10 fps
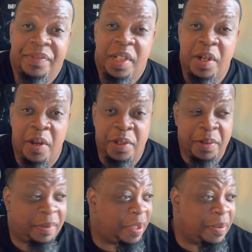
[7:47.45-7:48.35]
You know,
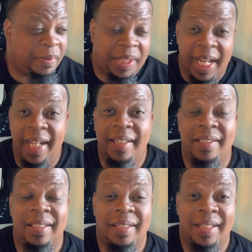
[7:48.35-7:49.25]
you do
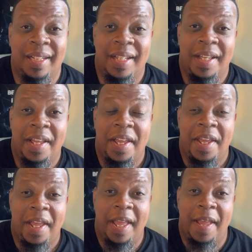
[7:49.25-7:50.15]
things,
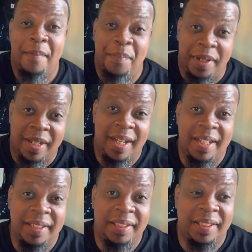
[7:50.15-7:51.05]
and
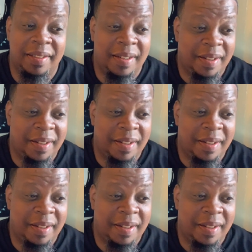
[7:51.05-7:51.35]
because